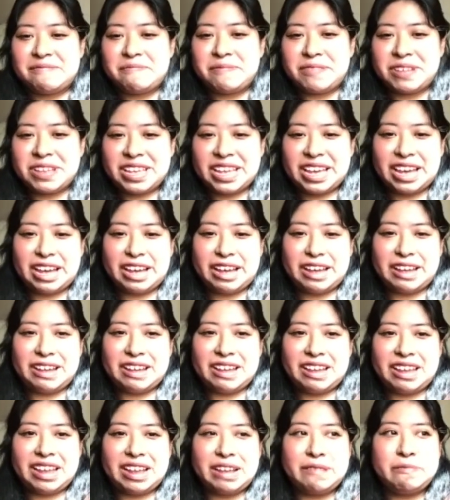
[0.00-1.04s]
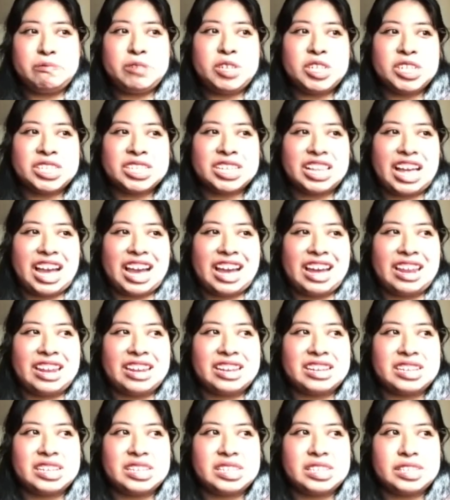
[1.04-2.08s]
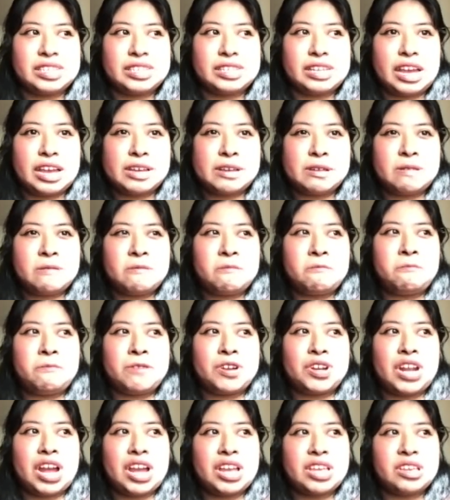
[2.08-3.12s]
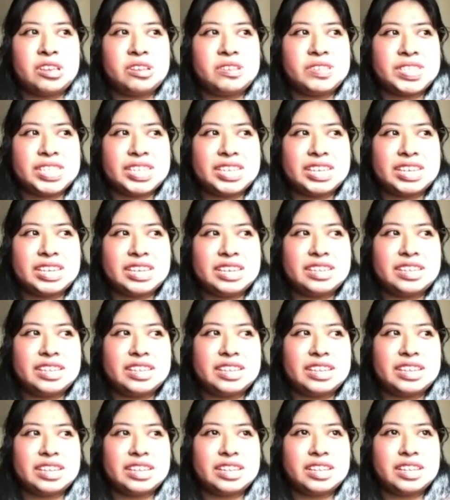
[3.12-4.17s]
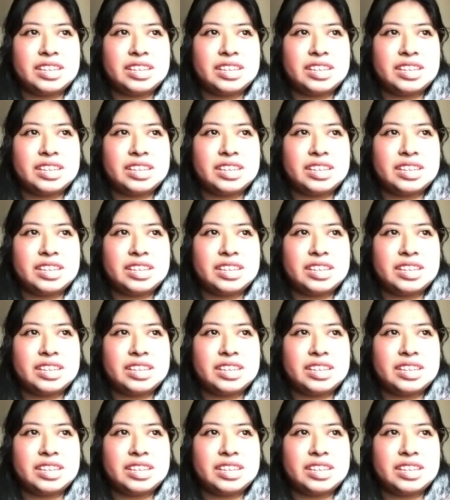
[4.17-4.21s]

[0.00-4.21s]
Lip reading: I'm just glad, because we're not using